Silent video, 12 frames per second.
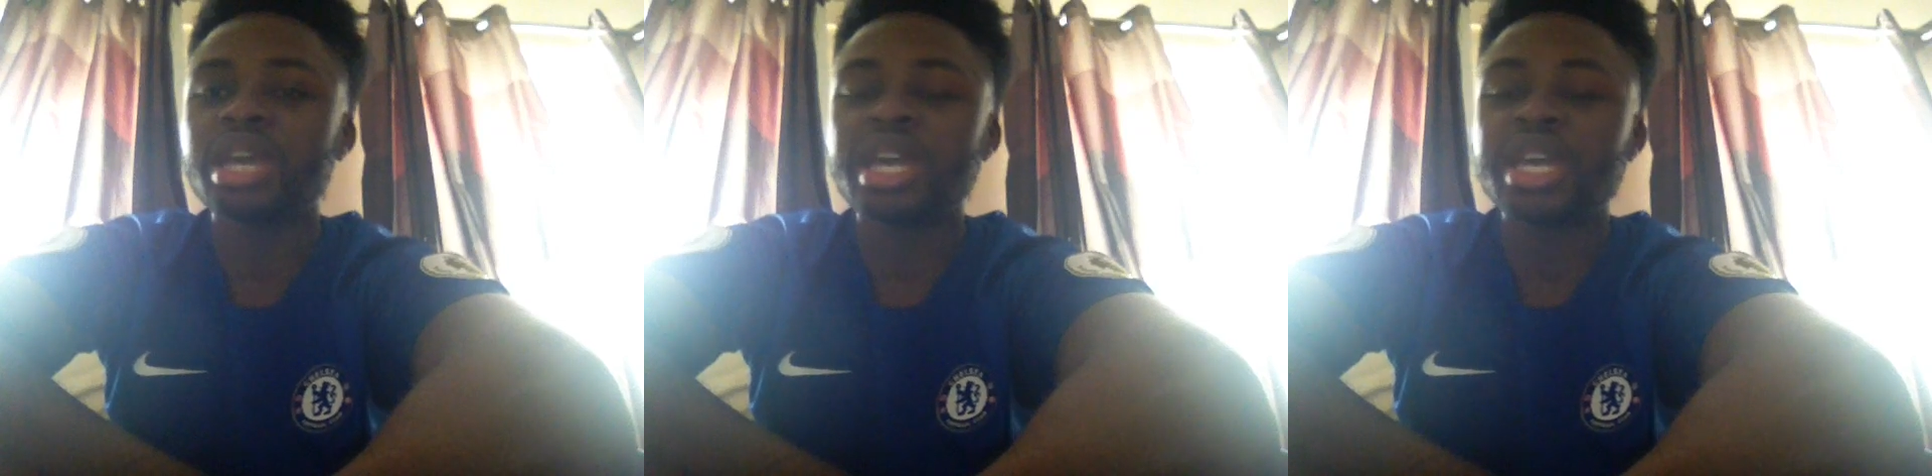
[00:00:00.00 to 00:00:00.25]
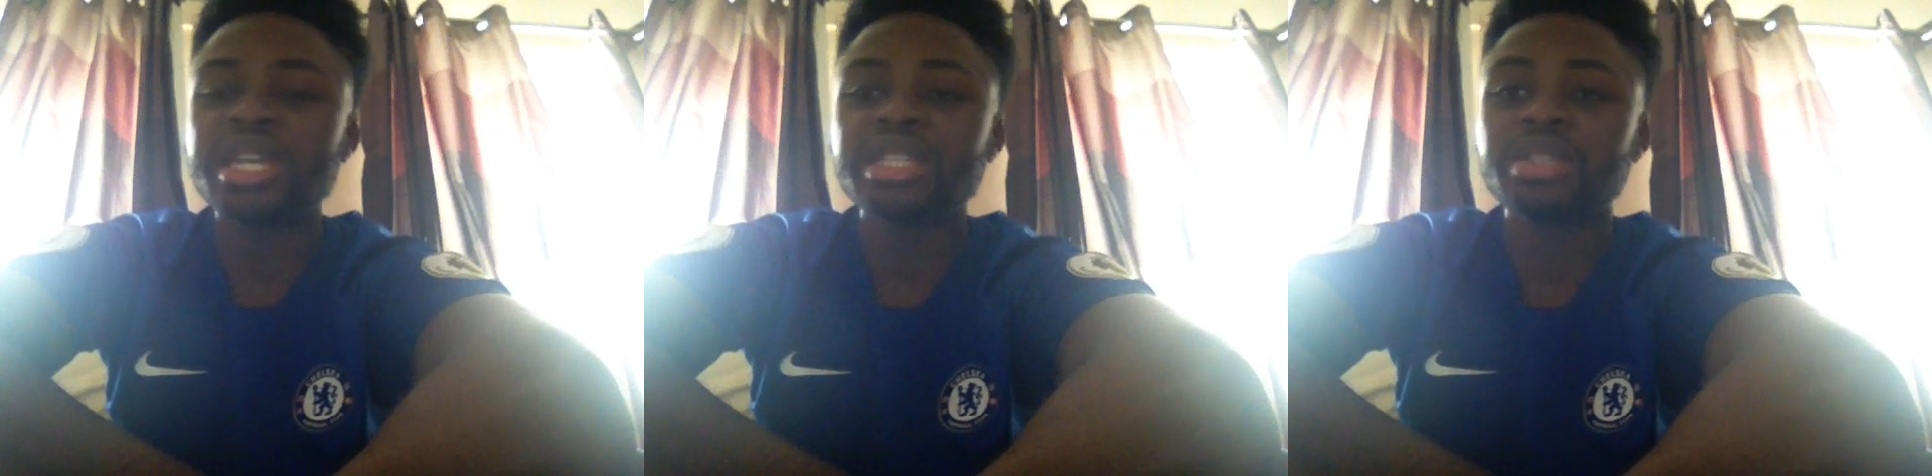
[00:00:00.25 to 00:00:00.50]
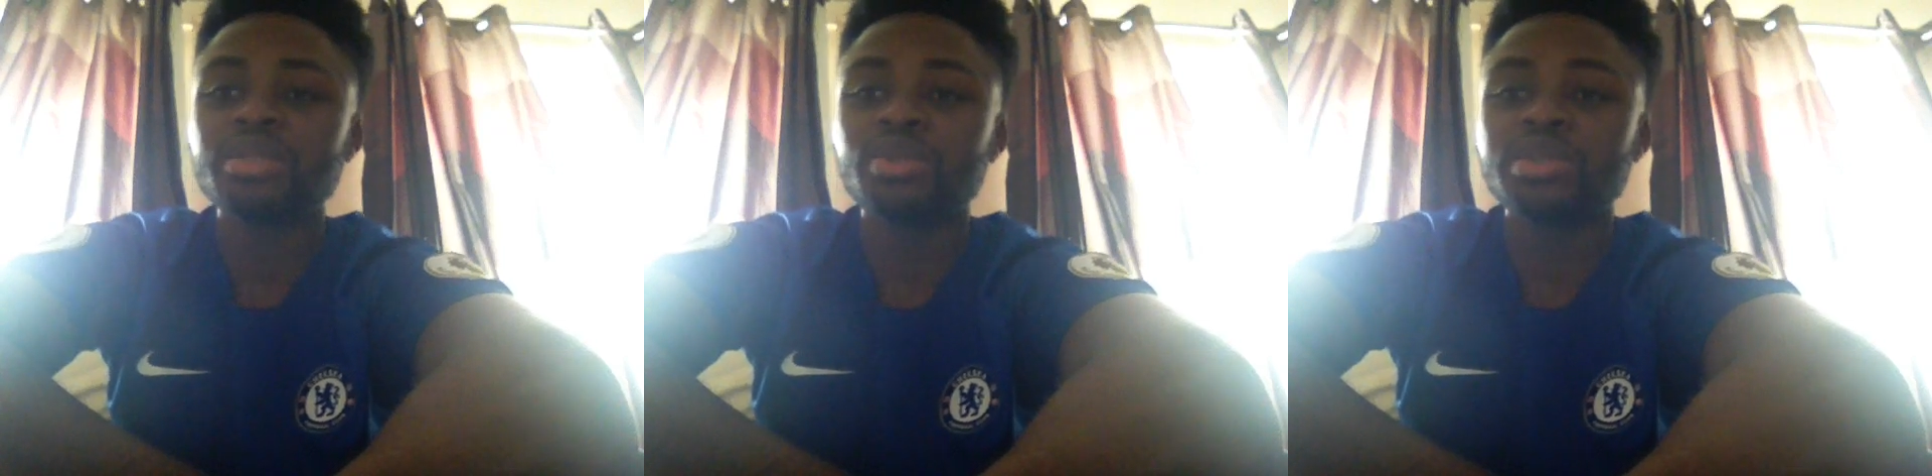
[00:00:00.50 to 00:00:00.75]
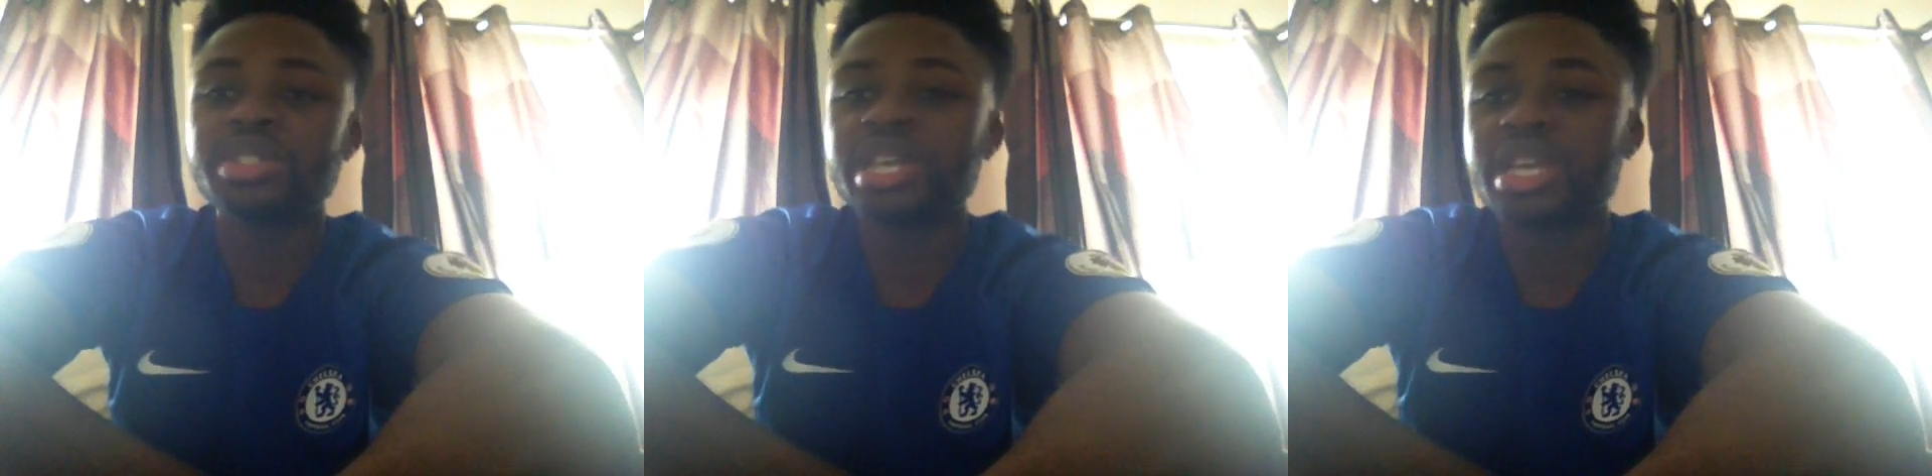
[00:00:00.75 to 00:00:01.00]
8
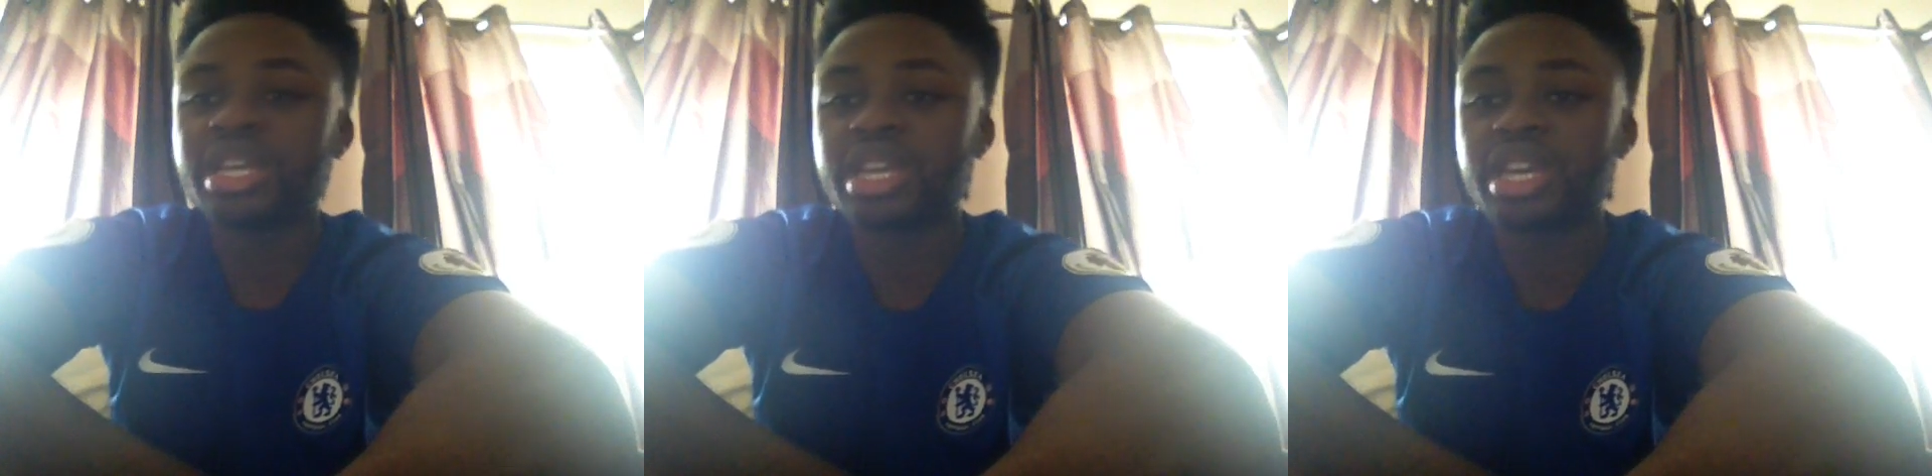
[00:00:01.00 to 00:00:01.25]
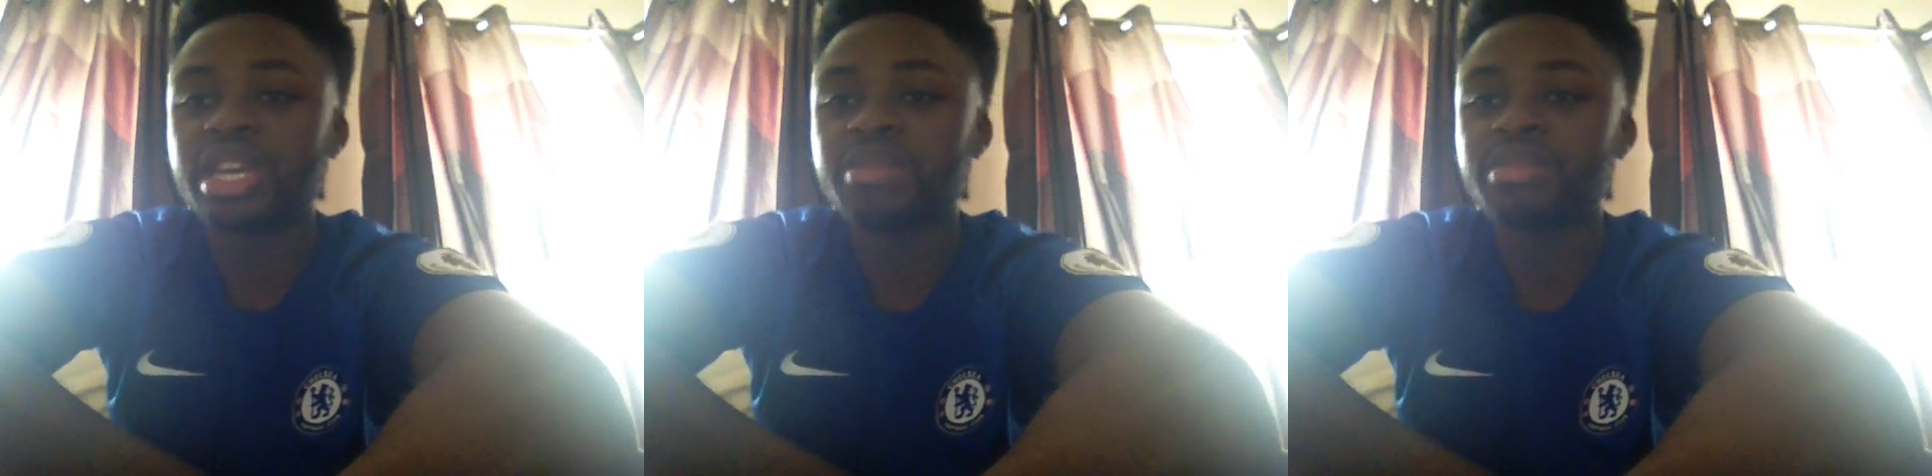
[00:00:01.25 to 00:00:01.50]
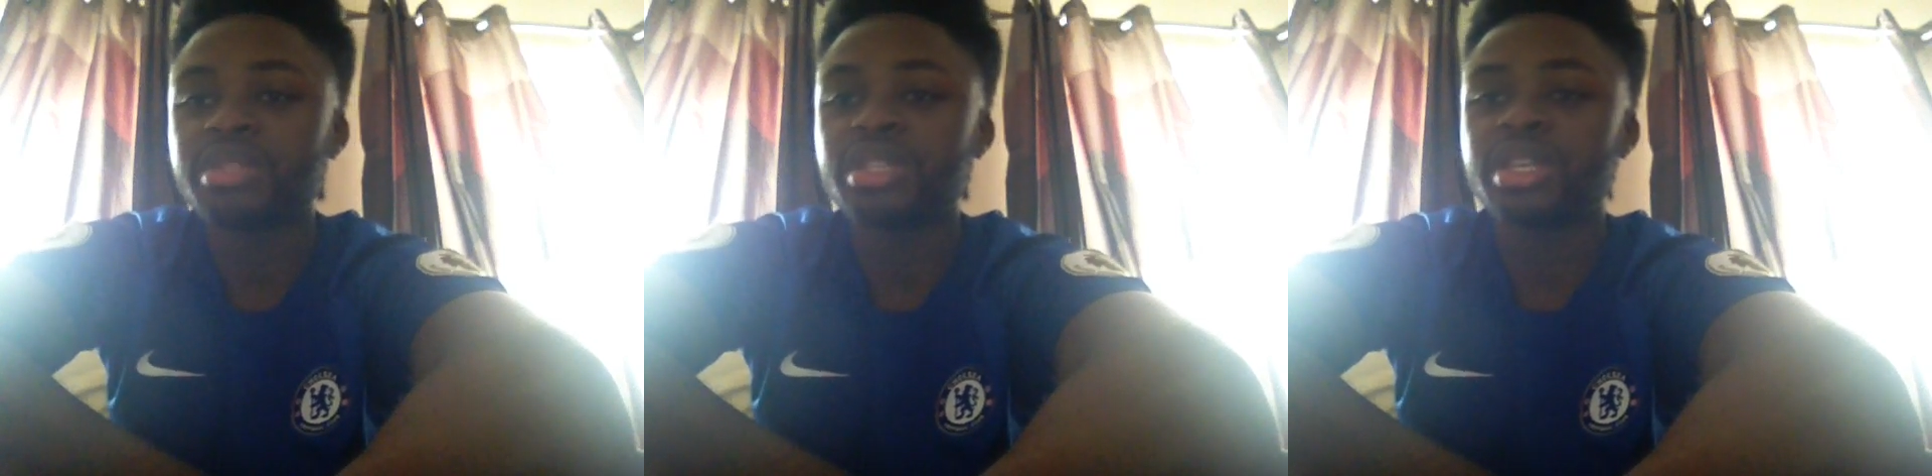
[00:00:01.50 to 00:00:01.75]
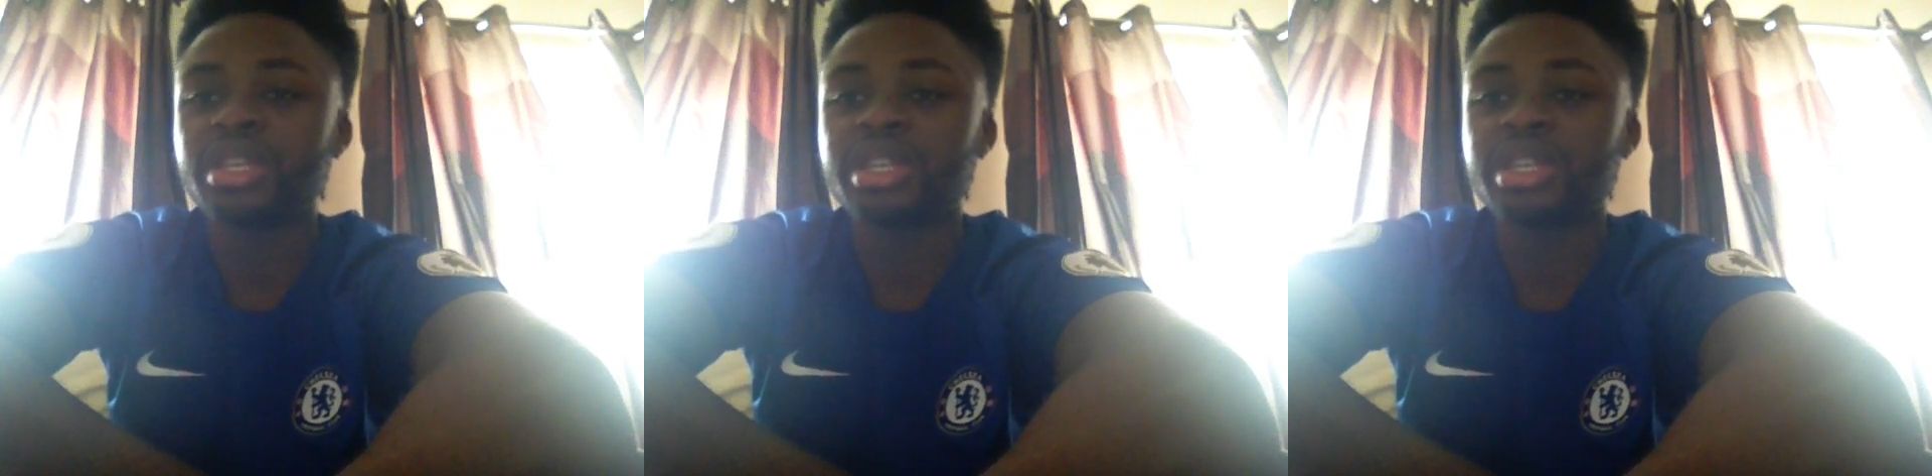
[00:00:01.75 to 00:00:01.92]
or 10 games,